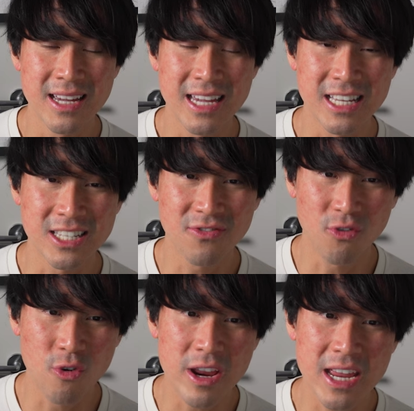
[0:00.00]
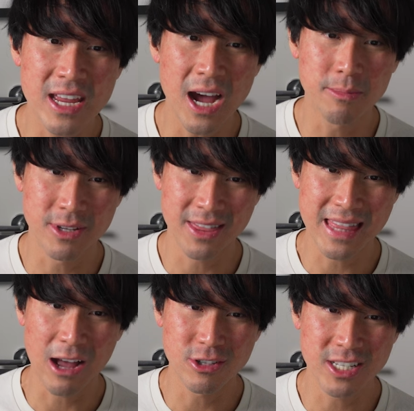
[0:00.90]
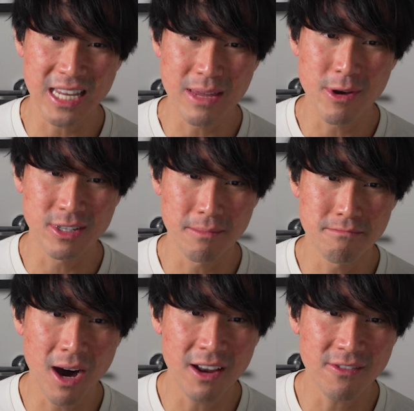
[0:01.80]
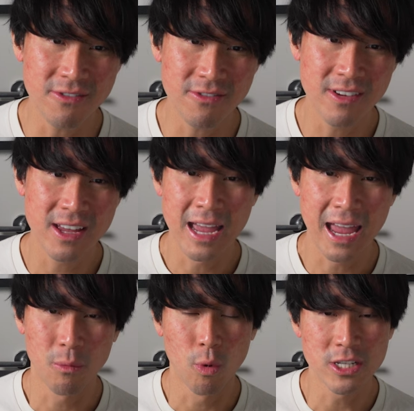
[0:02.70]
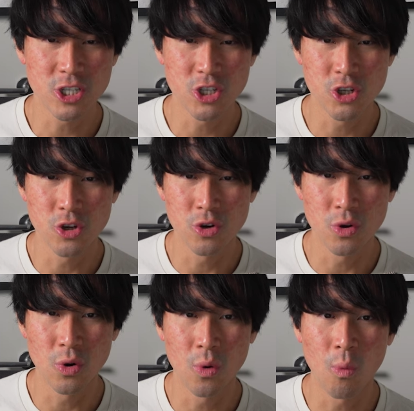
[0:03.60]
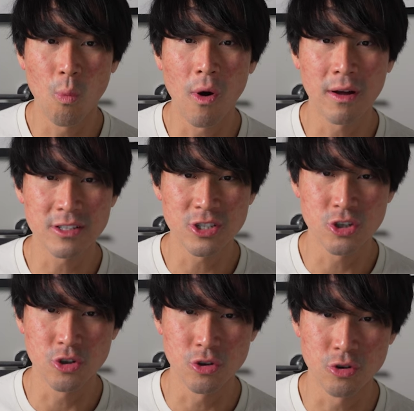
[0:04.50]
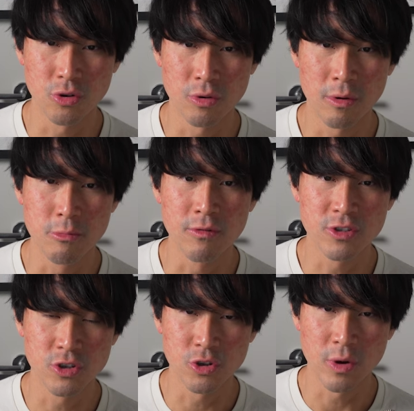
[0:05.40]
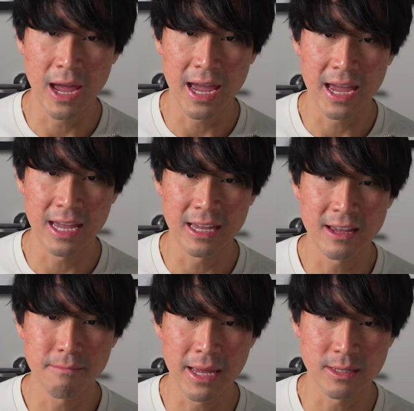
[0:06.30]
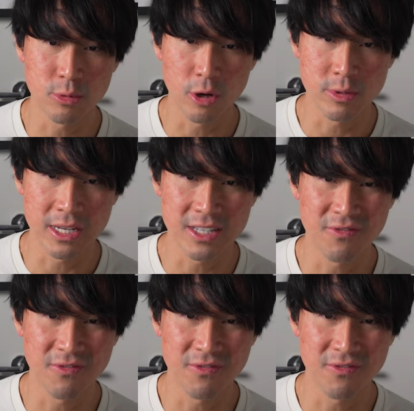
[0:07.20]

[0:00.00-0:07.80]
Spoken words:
is free up to 1,000 emails a month. And once you want to move to a paid subscription, it's